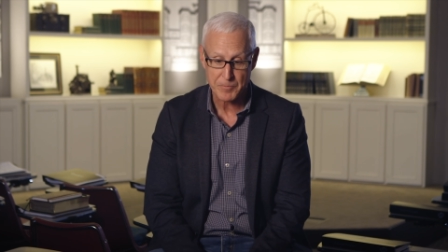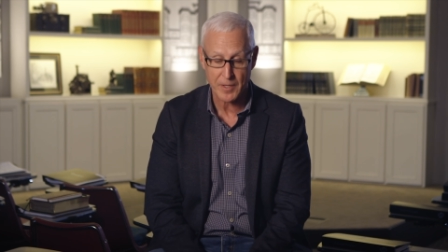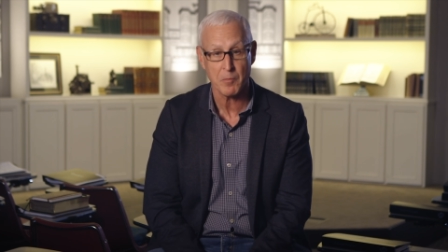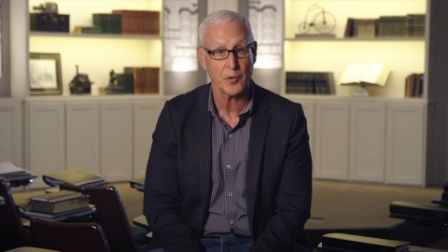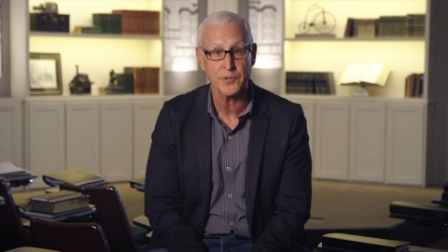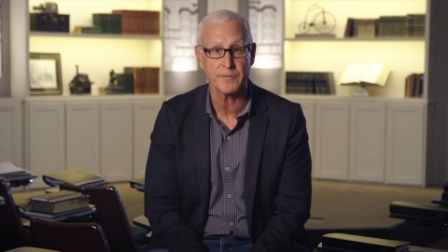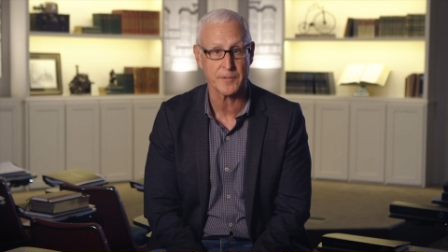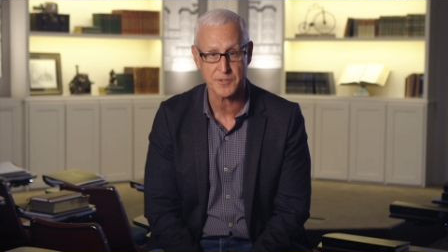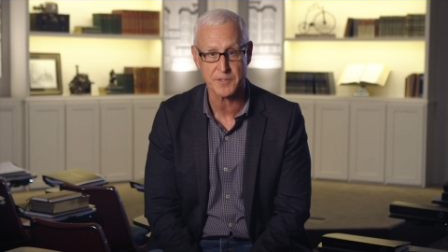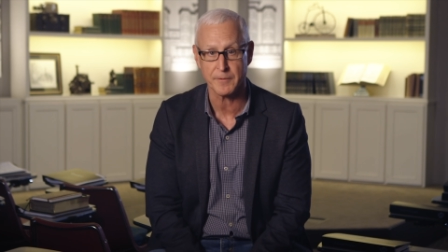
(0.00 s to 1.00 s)
a
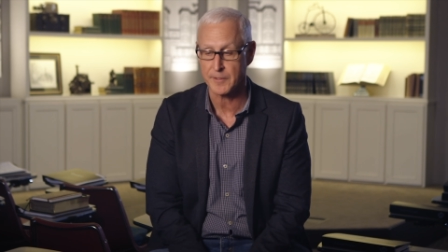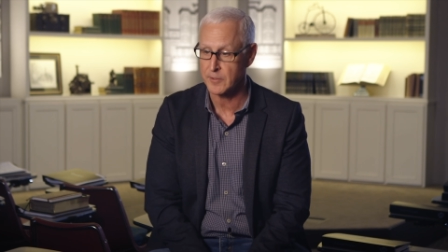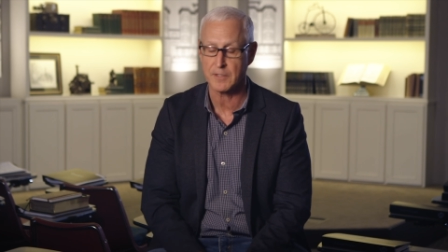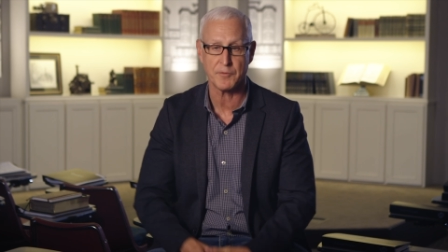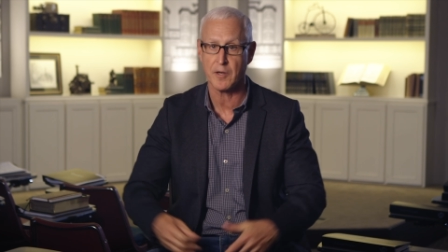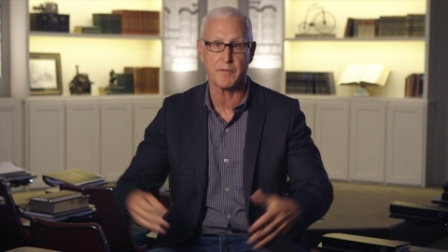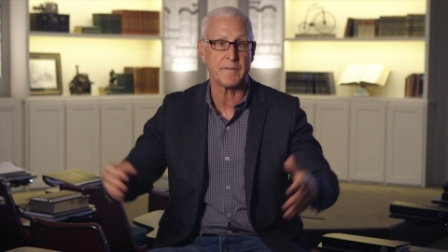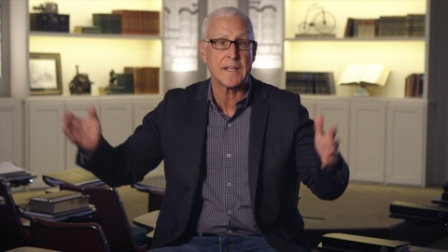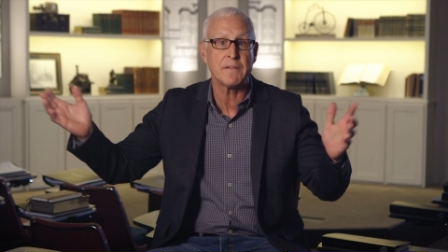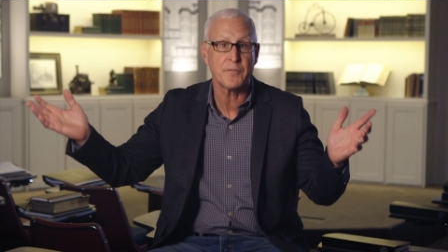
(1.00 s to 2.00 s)
multiverse theory. Look, if there are
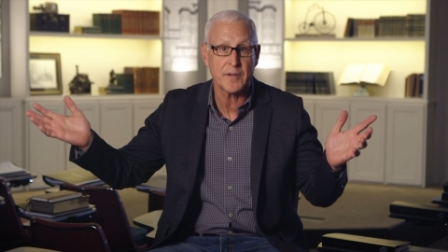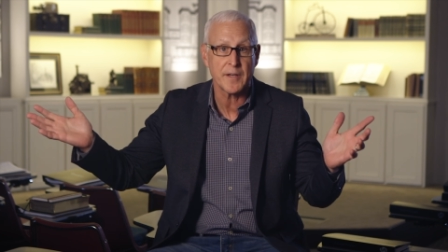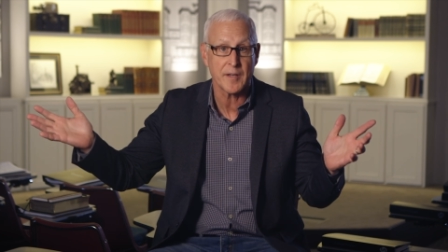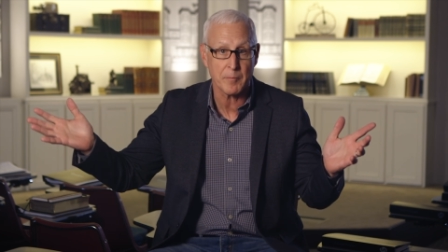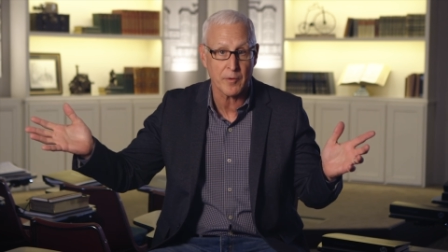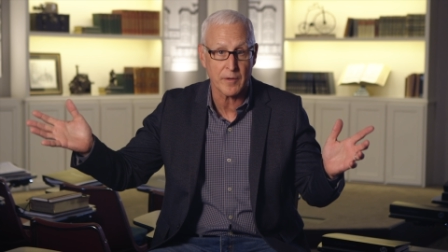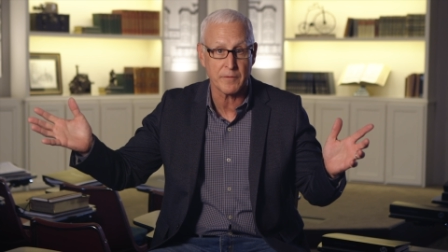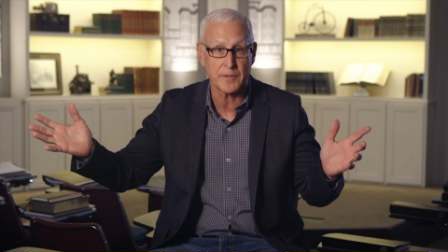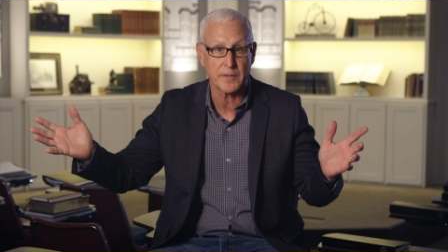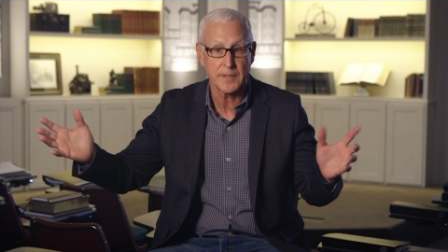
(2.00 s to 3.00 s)
an infinite number
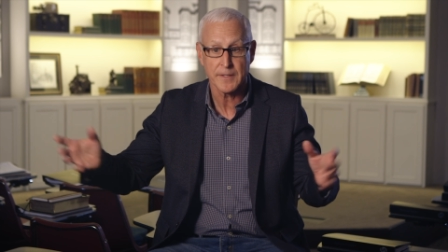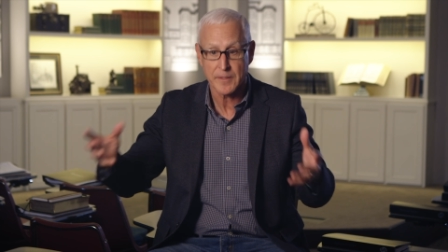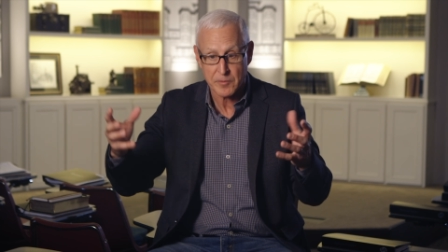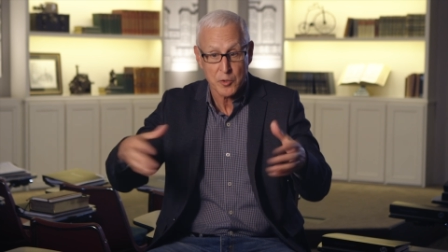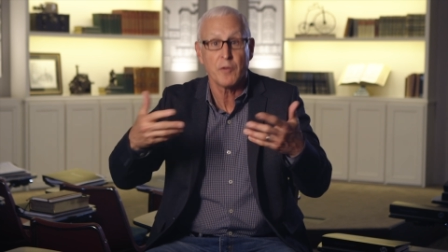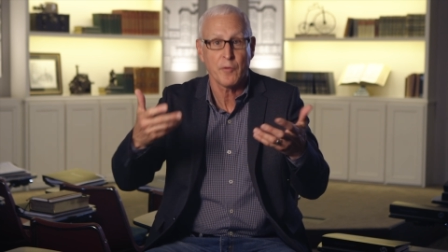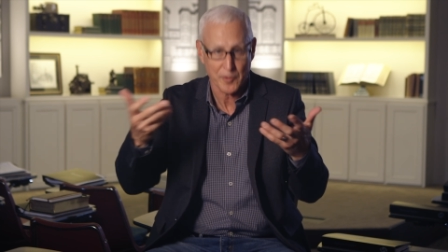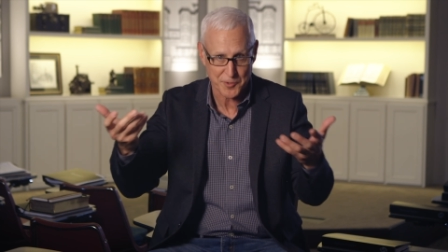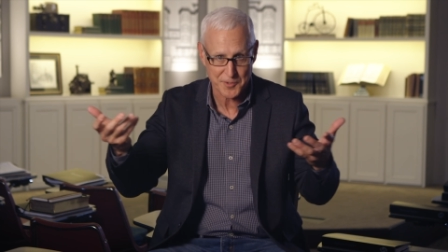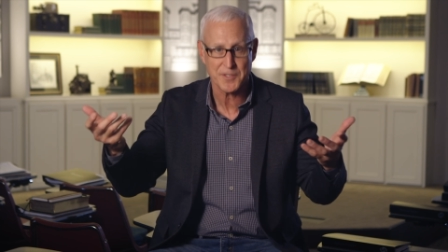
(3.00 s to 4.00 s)
of
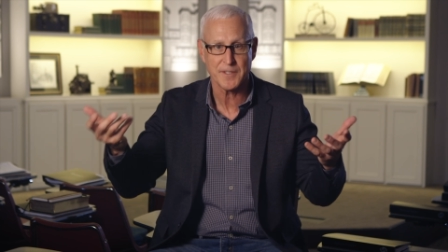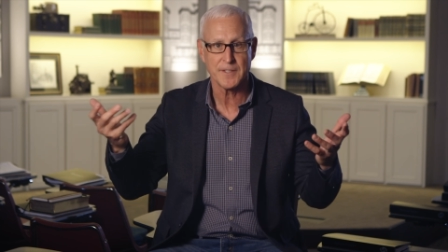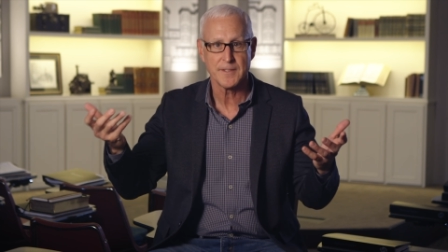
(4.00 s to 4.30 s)
universes,